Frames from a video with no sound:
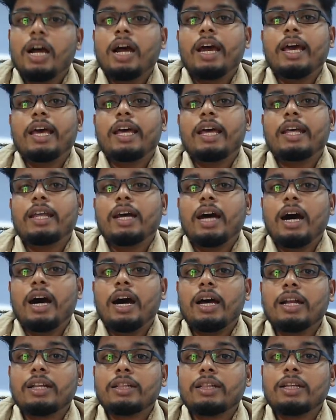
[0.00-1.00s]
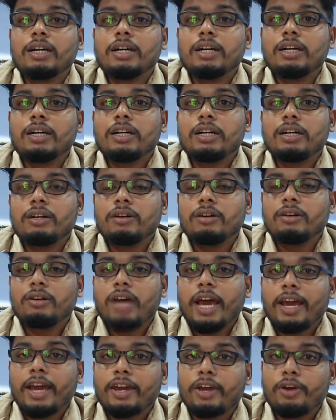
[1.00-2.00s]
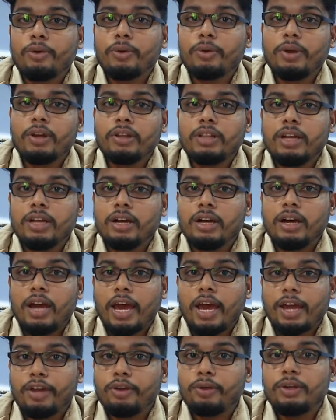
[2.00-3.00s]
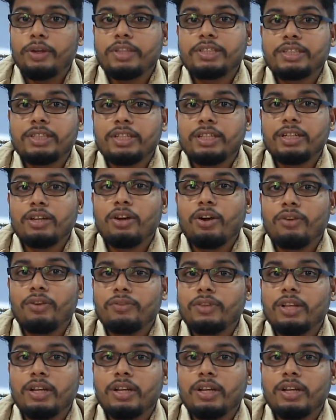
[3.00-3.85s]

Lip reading: Are the accuracy of